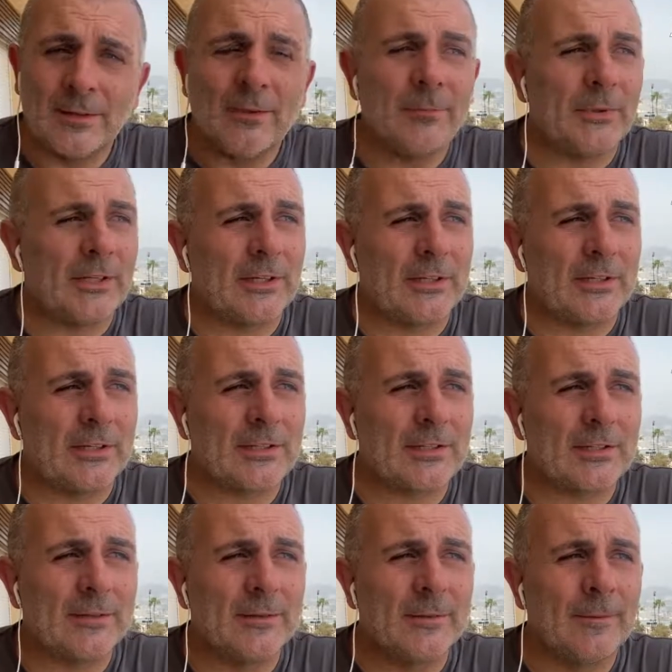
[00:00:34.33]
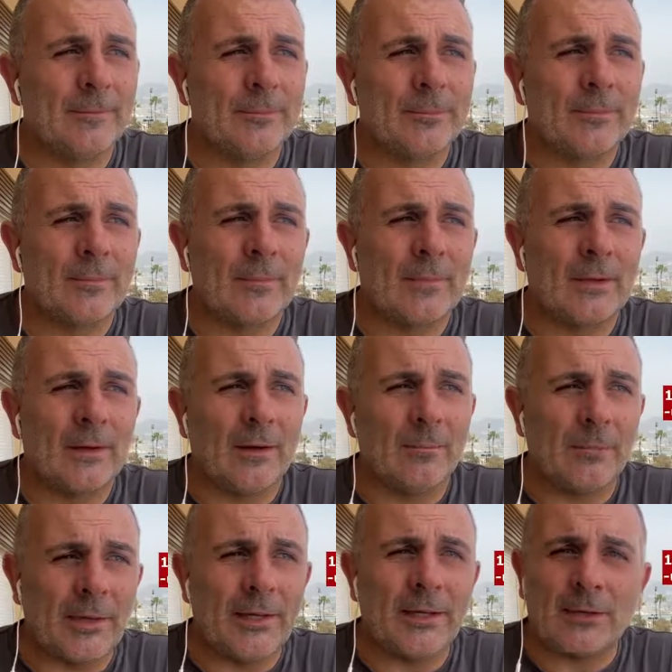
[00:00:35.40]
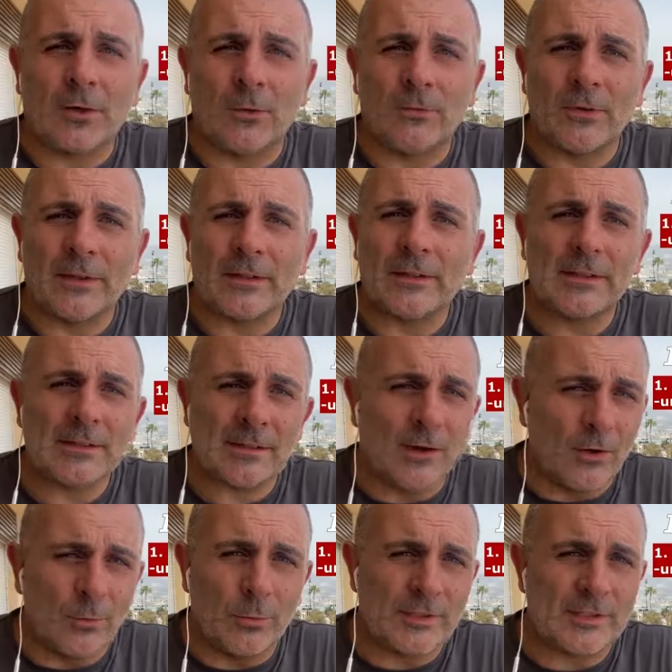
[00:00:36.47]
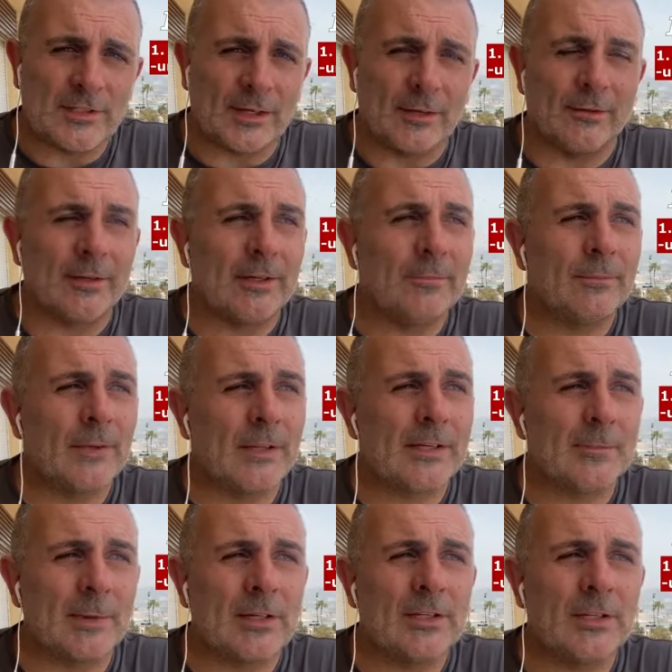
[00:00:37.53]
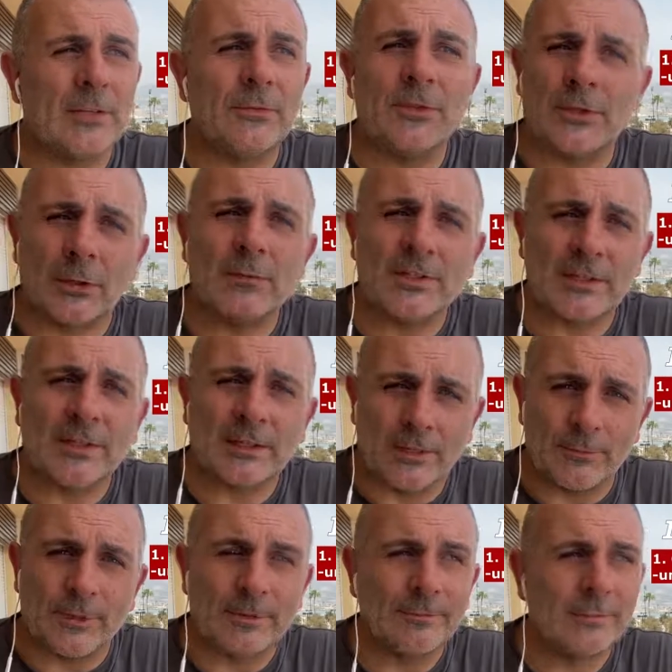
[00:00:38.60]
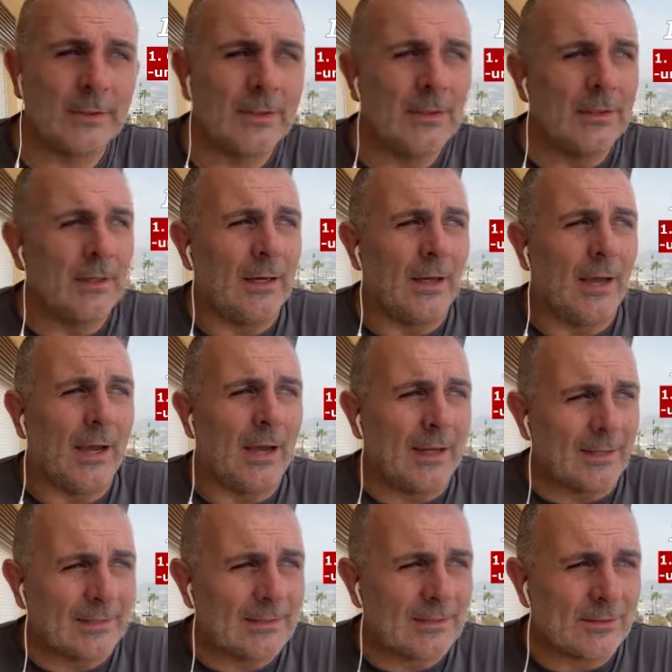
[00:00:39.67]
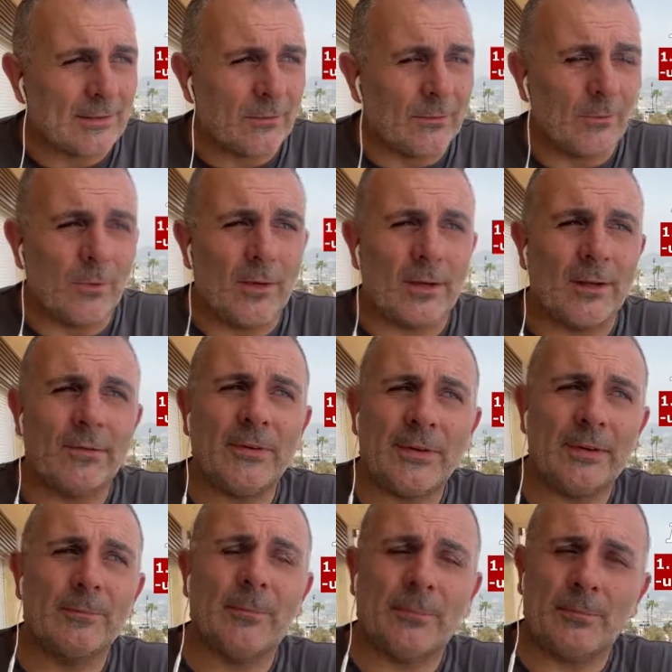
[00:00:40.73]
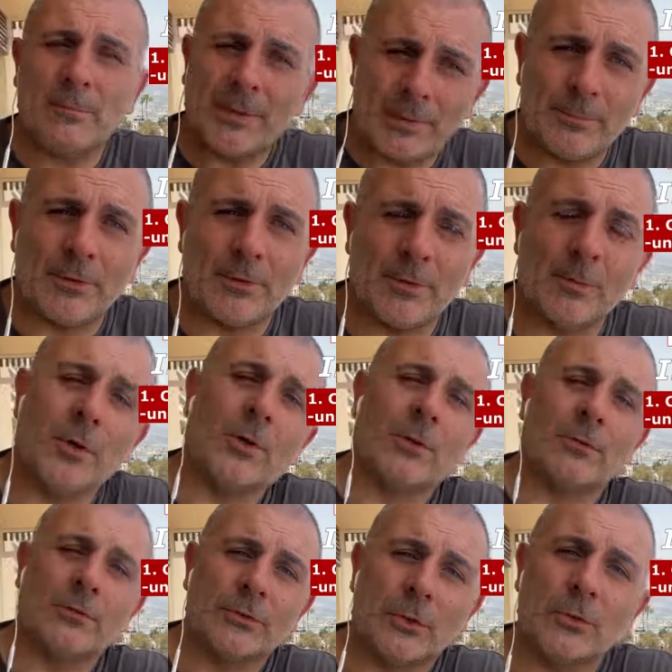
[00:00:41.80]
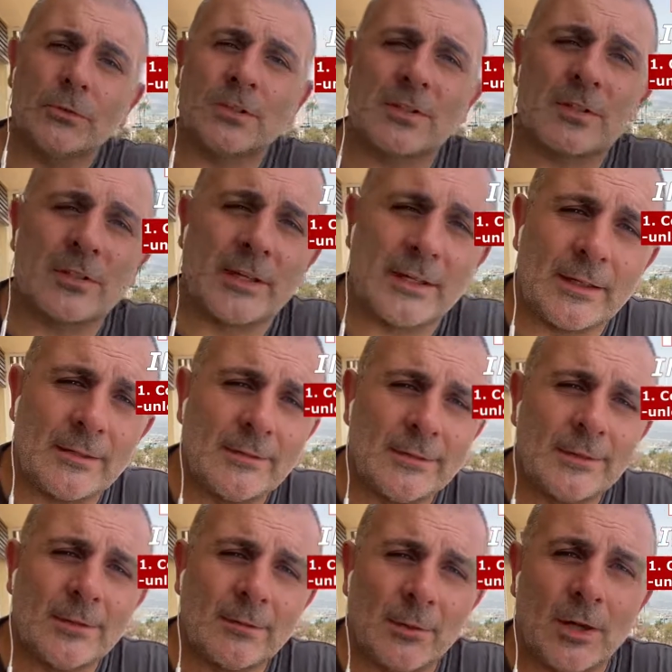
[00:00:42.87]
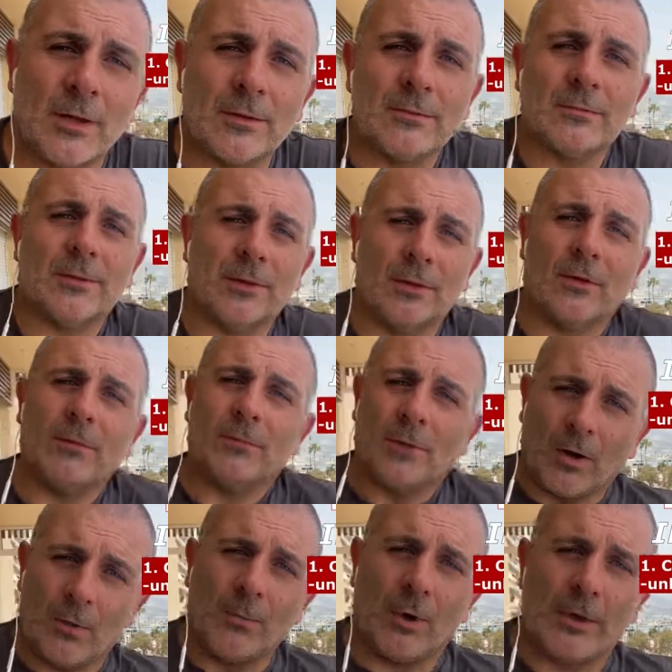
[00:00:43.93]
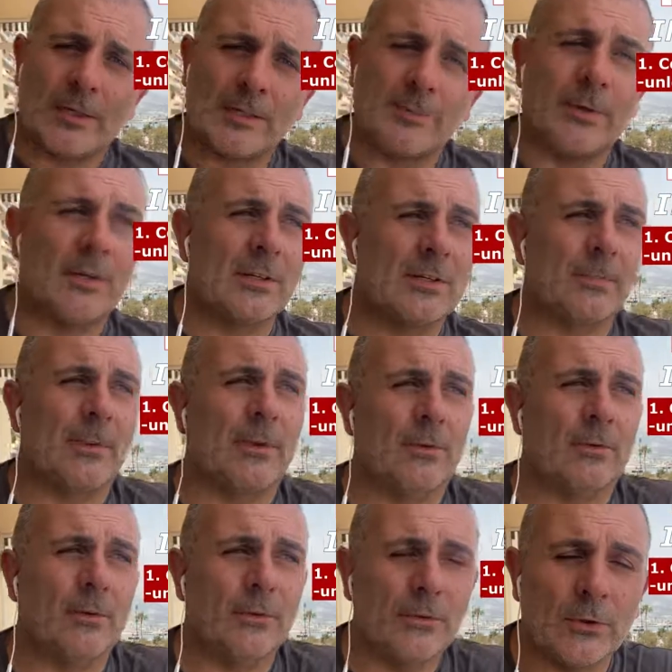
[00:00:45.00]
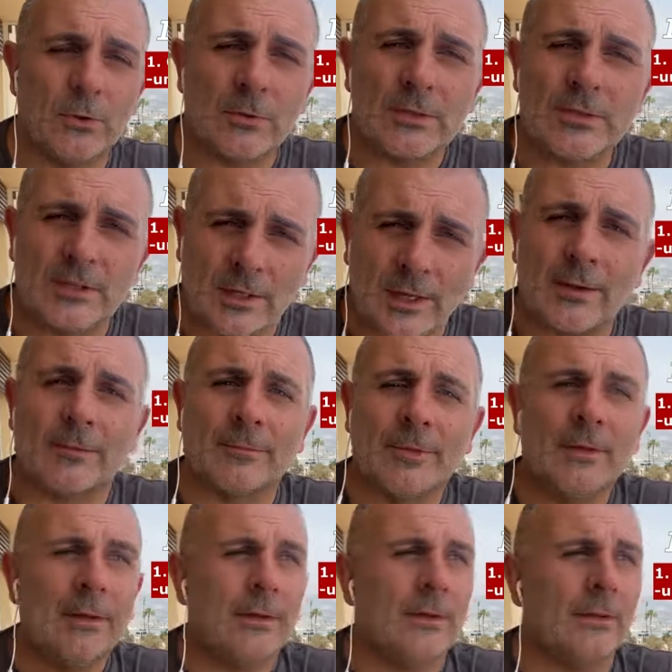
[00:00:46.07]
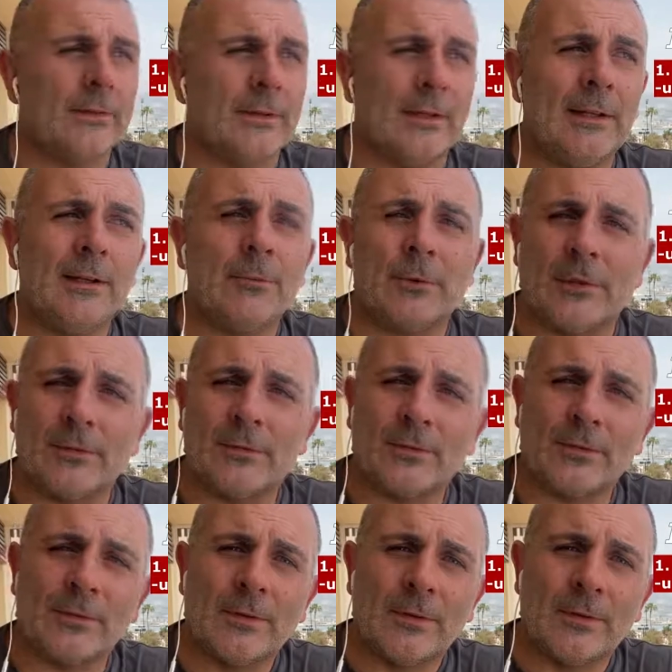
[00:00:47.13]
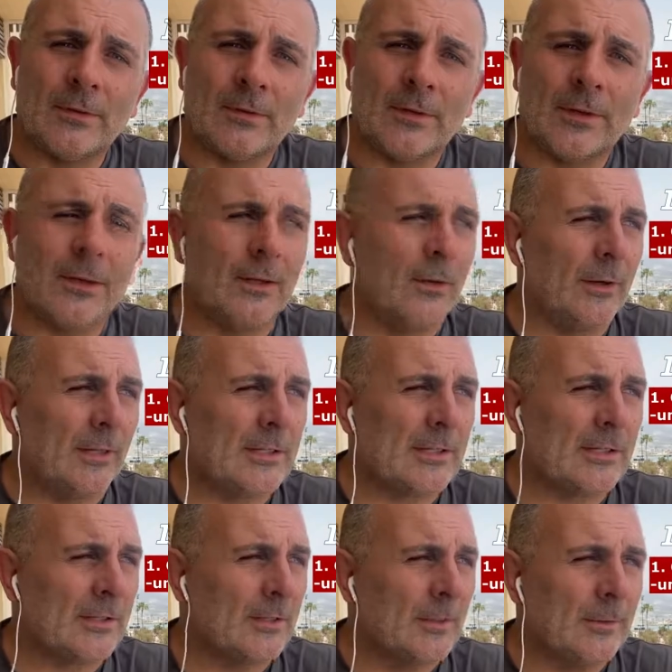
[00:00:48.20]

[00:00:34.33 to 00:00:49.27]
because being in conflict is always scary, especially if you don't see it coming. And when I've heard people that work on doors say, well, you know, on my experience of being on the doors, yeah, you're dealing with, you know, it's